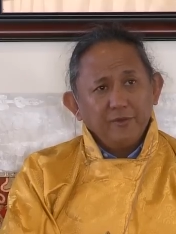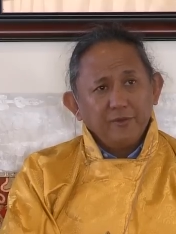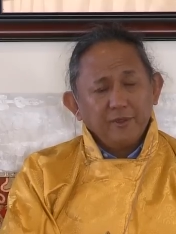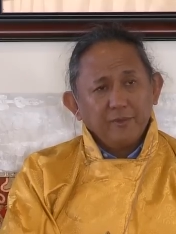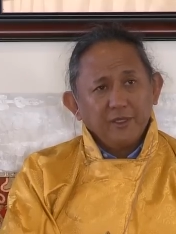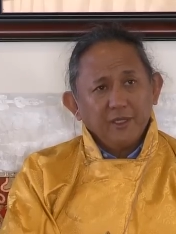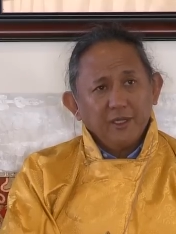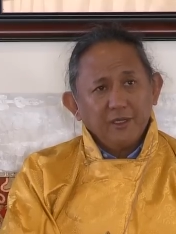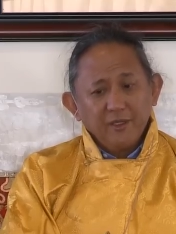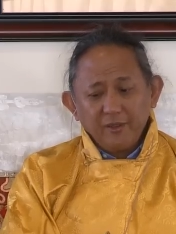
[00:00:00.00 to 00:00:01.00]
something
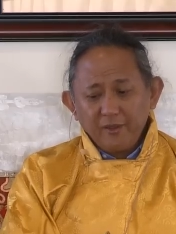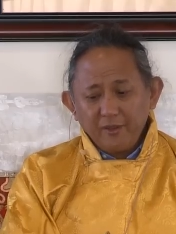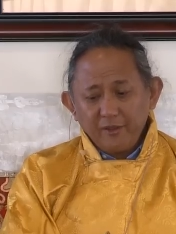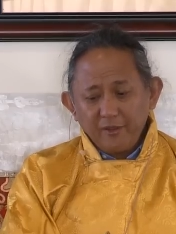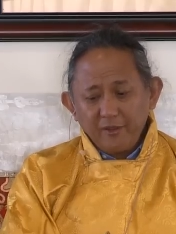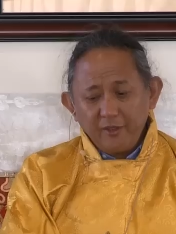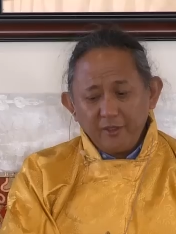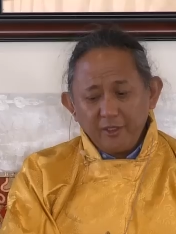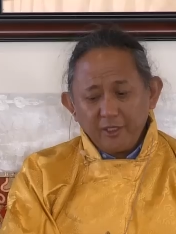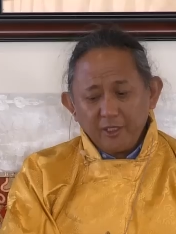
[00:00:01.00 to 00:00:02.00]
that
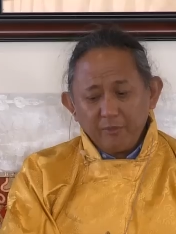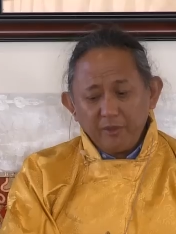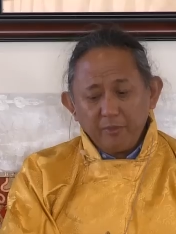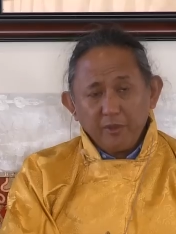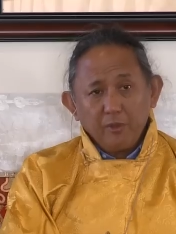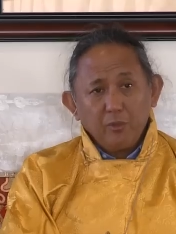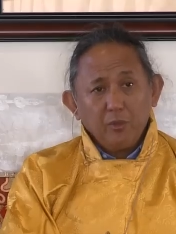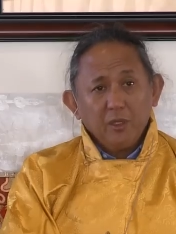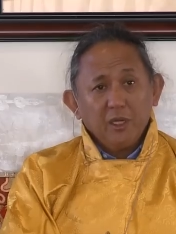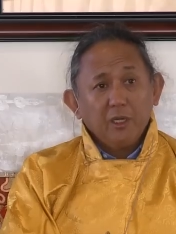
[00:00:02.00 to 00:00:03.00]
people
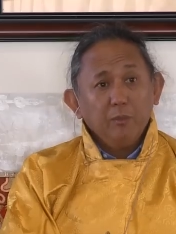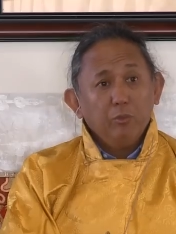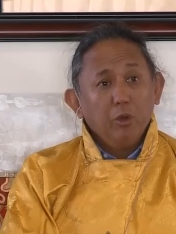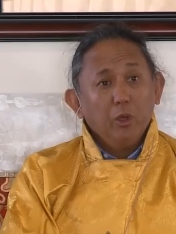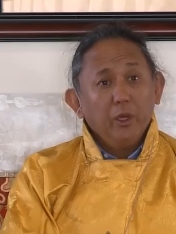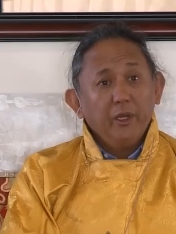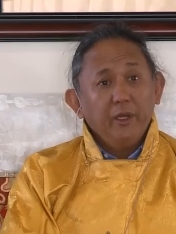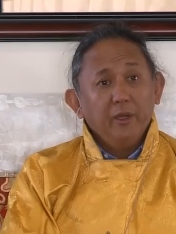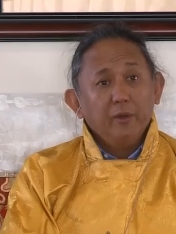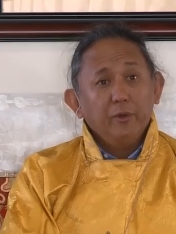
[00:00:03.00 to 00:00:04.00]
who are unemployed
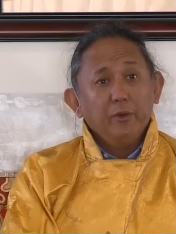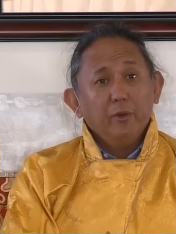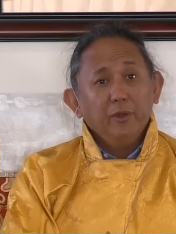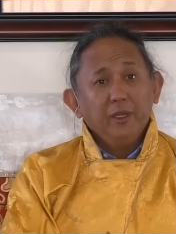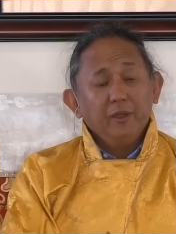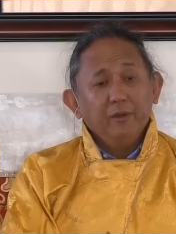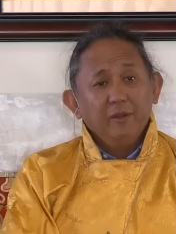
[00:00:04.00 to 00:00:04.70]
could only